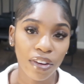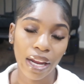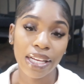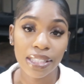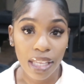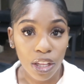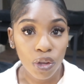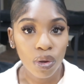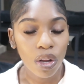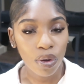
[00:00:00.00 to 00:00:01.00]
they're like selling
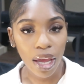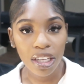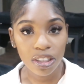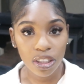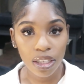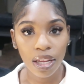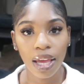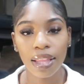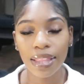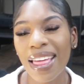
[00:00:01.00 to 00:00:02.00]
you a
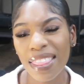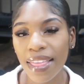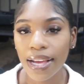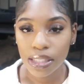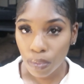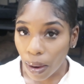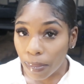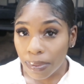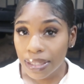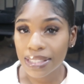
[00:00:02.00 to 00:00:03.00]
location, that's
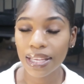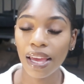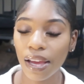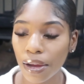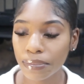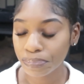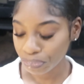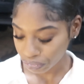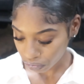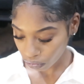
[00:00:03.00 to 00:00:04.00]
probably a scam.
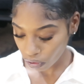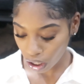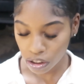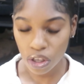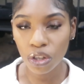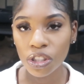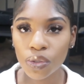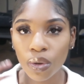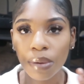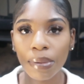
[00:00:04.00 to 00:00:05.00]
So you
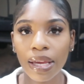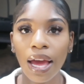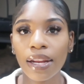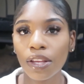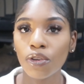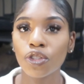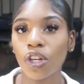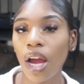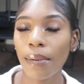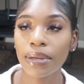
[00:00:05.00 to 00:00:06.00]
just want to be kind of use your
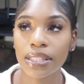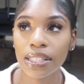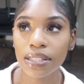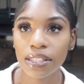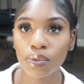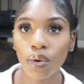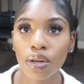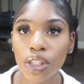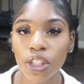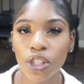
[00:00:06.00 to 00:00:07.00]
common sense as
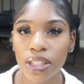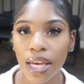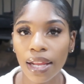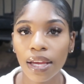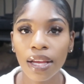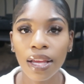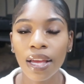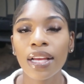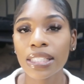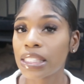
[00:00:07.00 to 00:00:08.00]
well to just kind
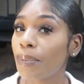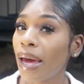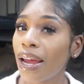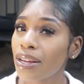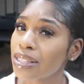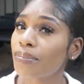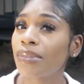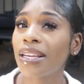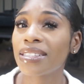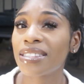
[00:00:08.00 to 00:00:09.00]
of spot out some
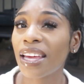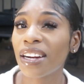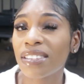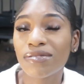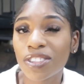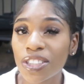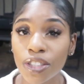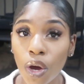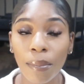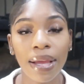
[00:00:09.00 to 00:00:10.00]
things that just
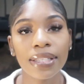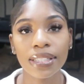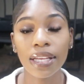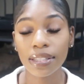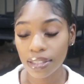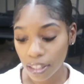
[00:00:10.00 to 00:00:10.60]
don't make sense.